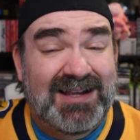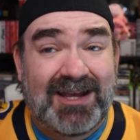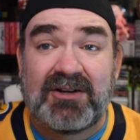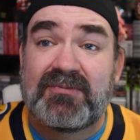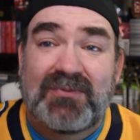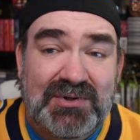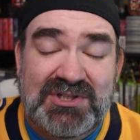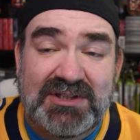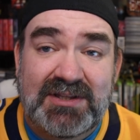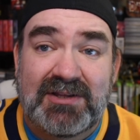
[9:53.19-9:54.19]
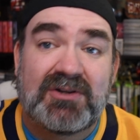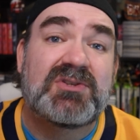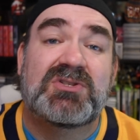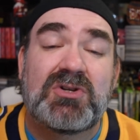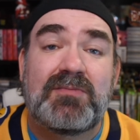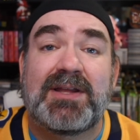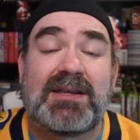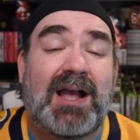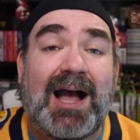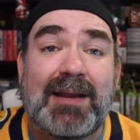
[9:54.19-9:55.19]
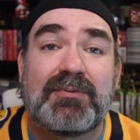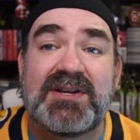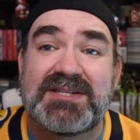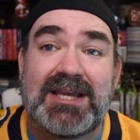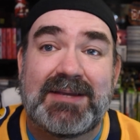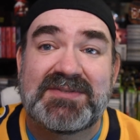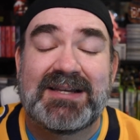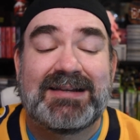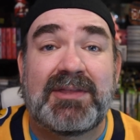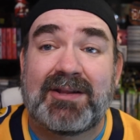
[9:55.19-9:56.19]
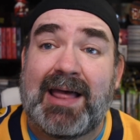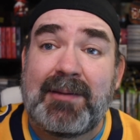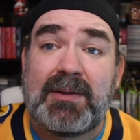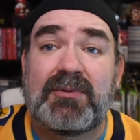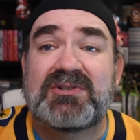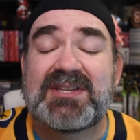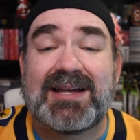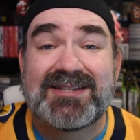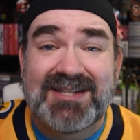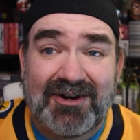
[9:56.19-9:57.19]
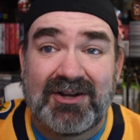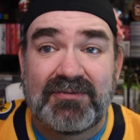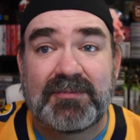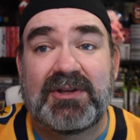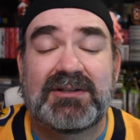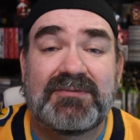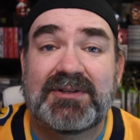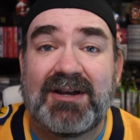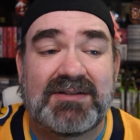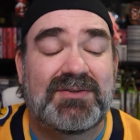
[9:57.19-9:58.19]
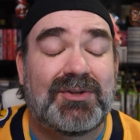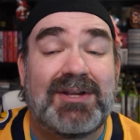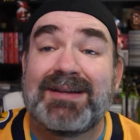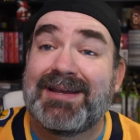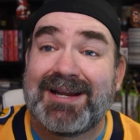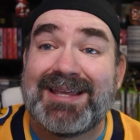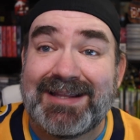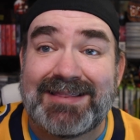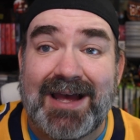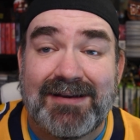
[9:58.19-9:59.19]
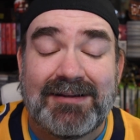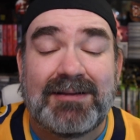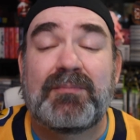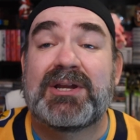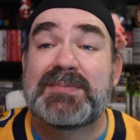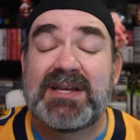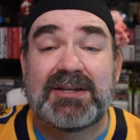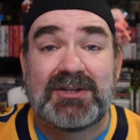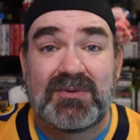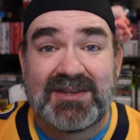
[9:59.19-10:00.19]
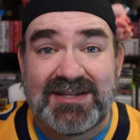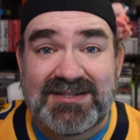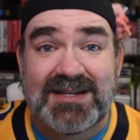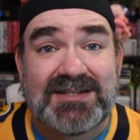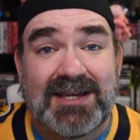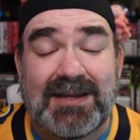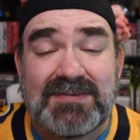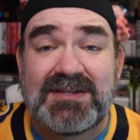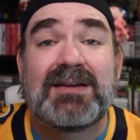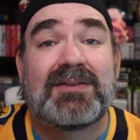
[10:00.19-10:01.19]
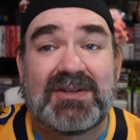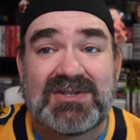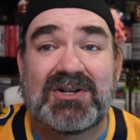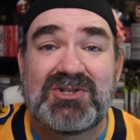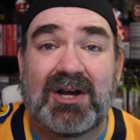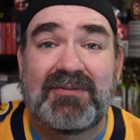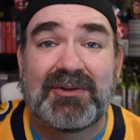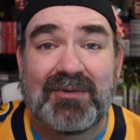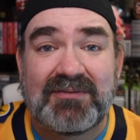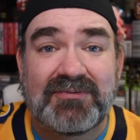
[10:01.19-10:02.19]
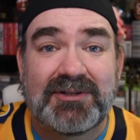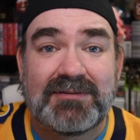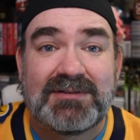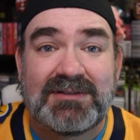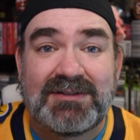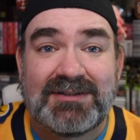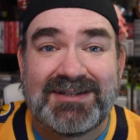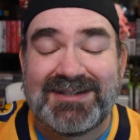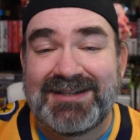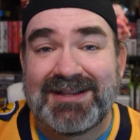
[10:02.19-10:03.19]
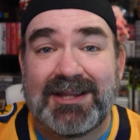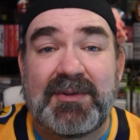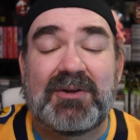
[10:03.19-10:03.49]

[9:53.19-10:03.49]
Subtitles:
and unfortunately there are so many high-priced games that a lot of people are just kind of scared off from collecting for the console, and I get that. but I'm telling you, these 6 games, they'll start you off on the right foot. Let me